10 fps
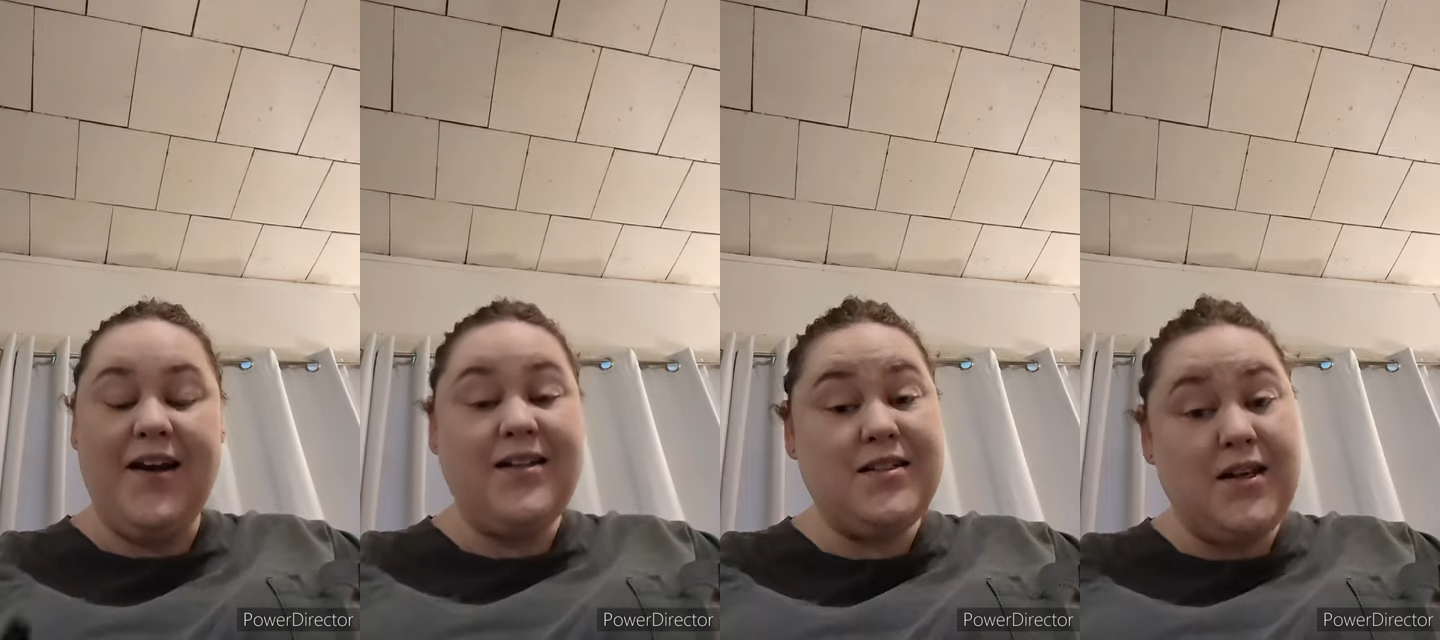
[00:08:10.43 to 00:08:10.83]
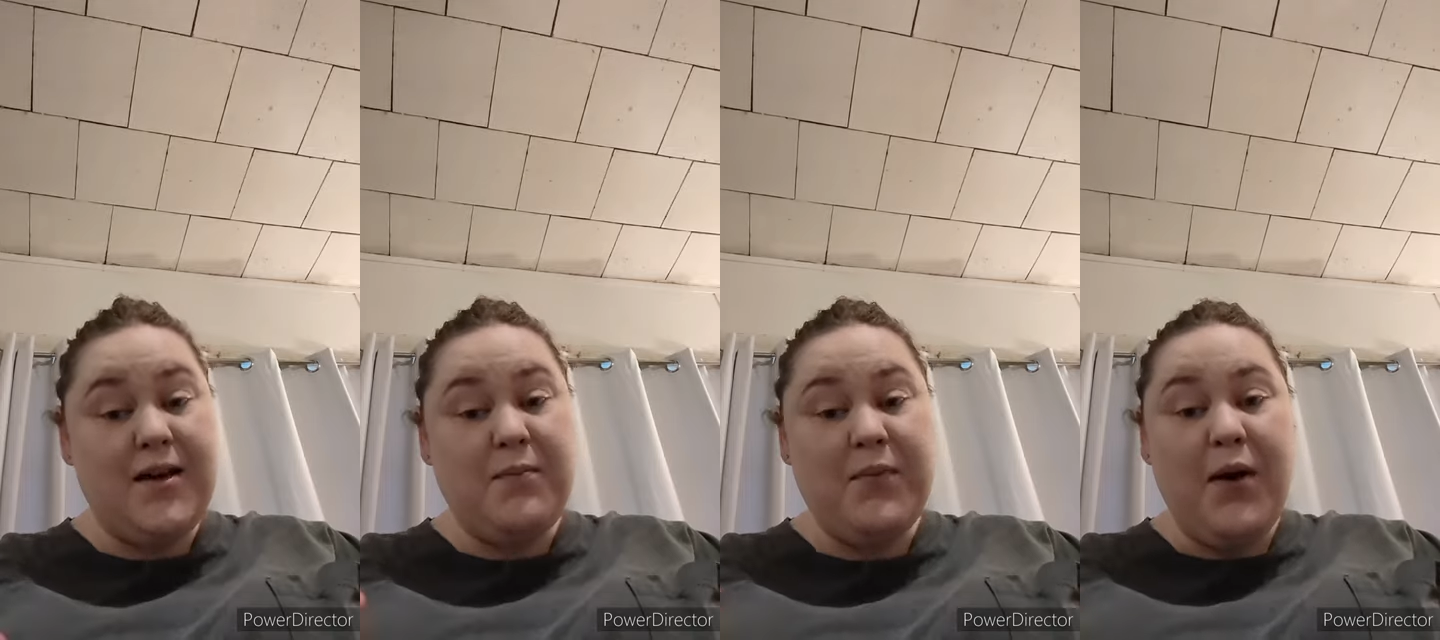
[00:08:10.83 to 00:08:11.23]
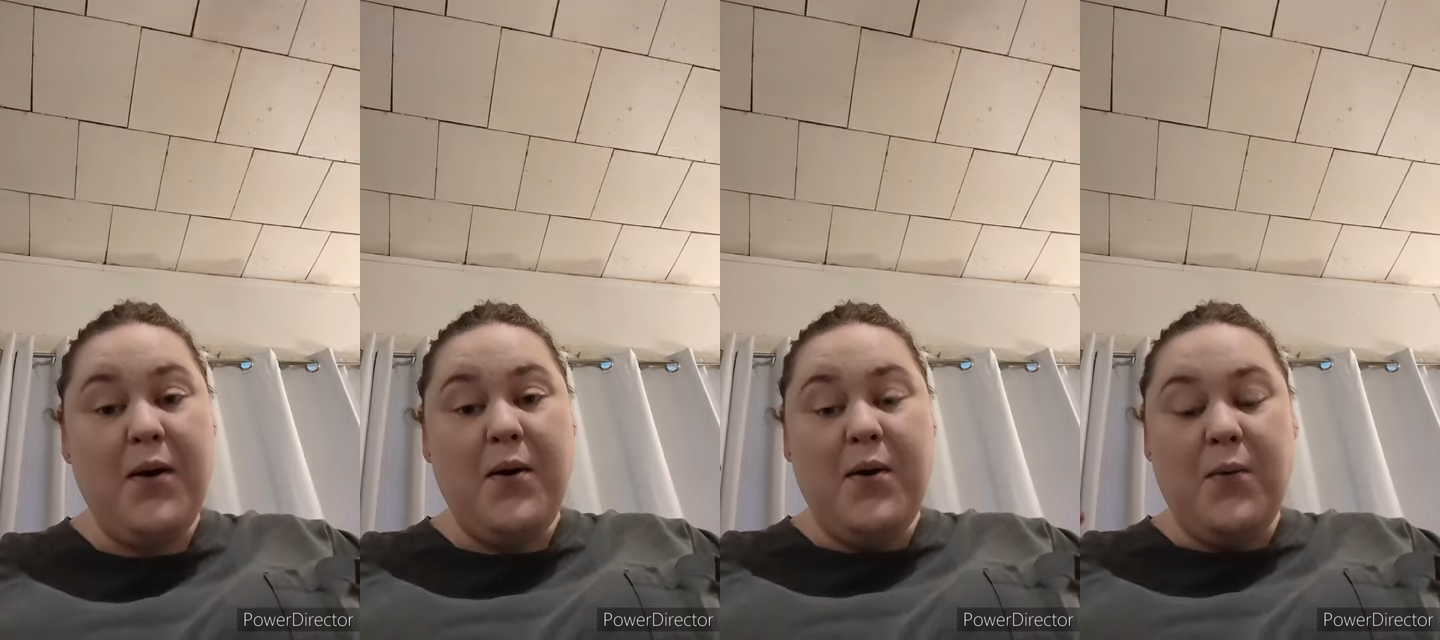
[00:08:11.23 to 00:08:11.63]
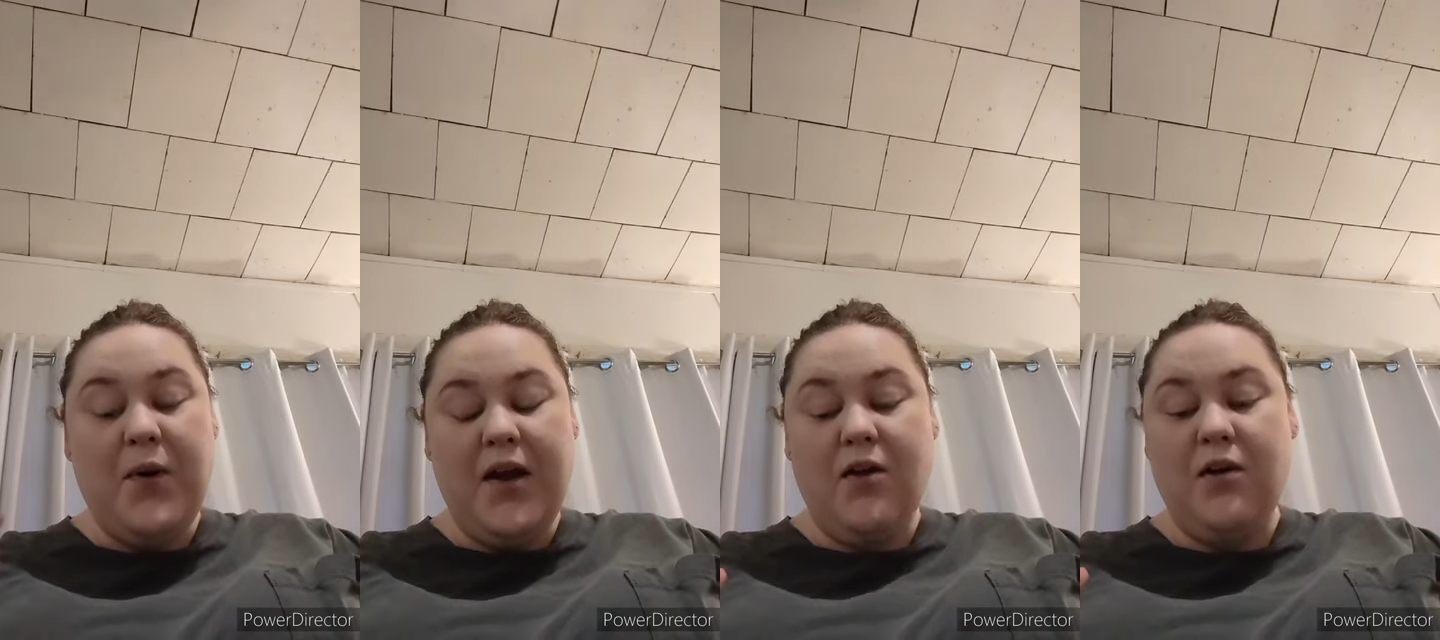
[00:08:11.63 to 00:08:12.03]
next up,
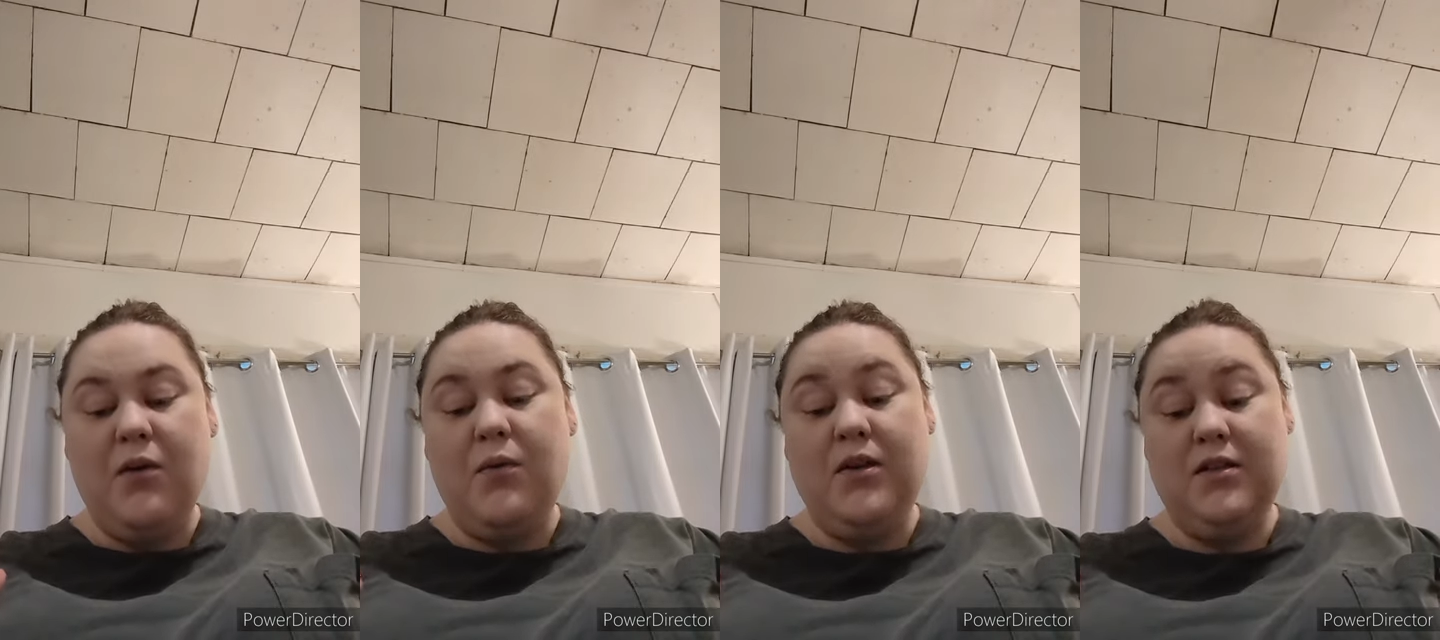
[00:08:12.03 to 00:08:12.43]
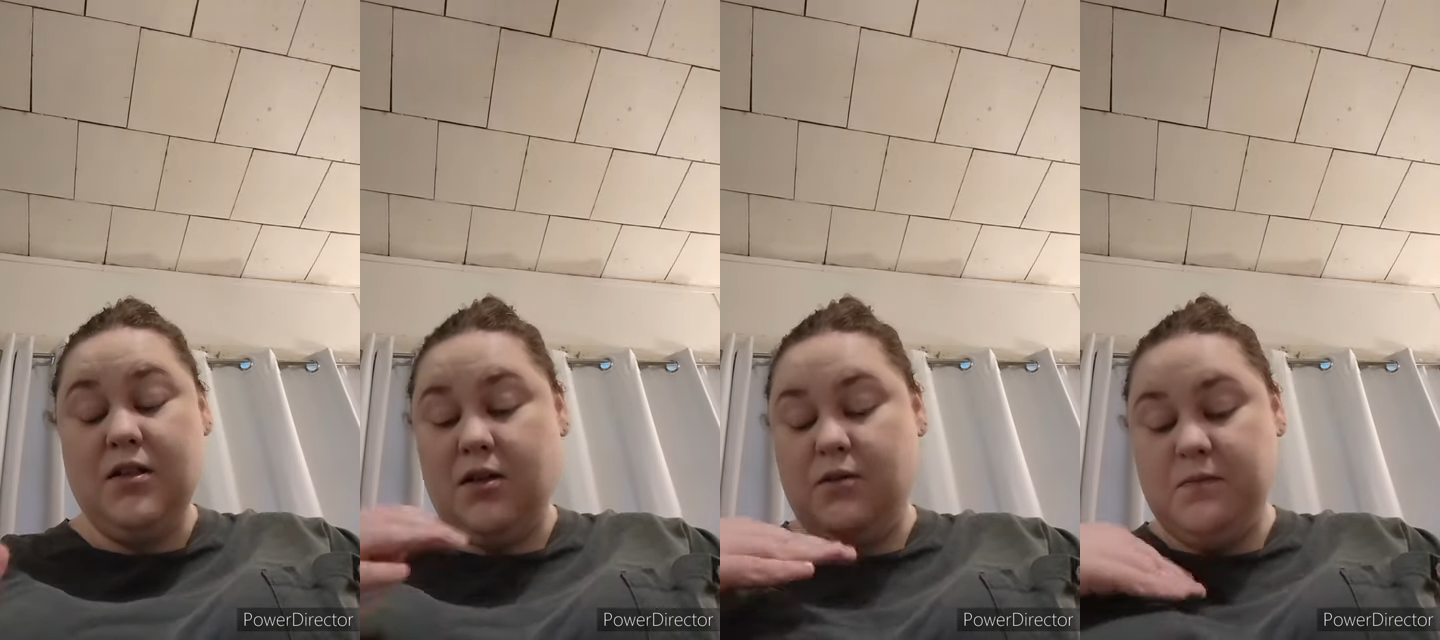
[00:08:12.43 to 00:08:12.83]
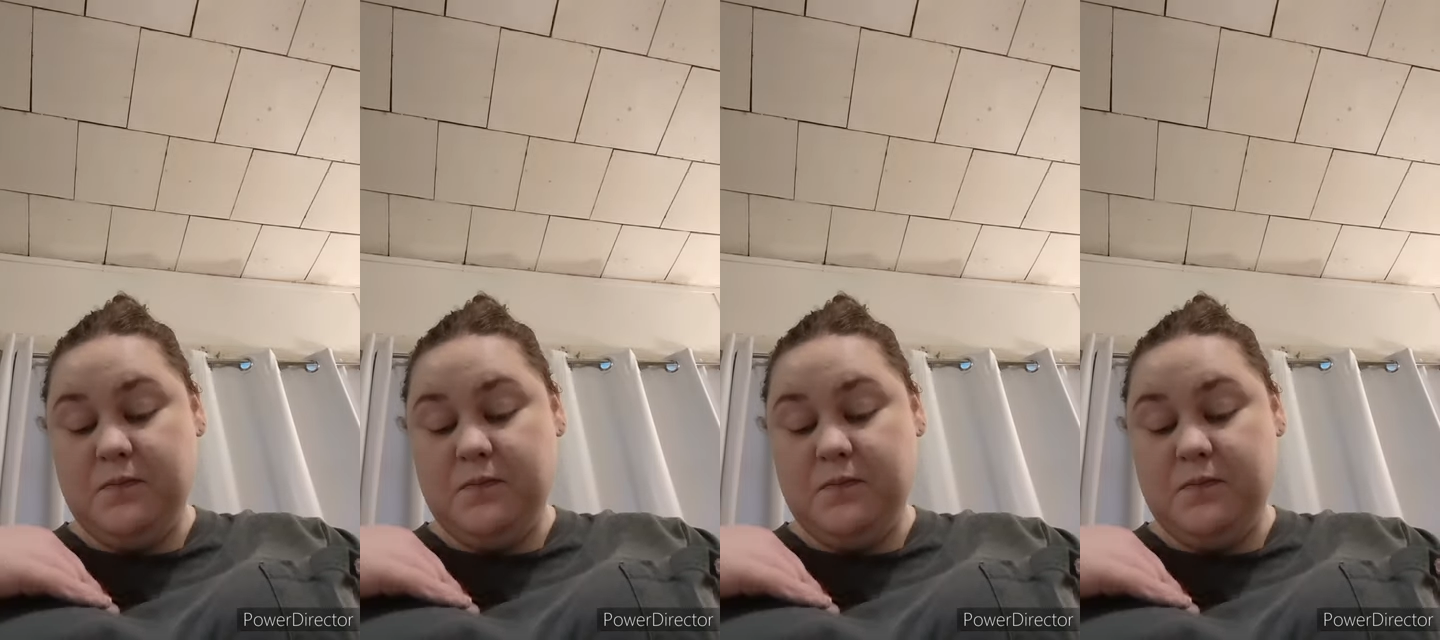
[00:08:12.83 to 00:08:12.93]
we are going to,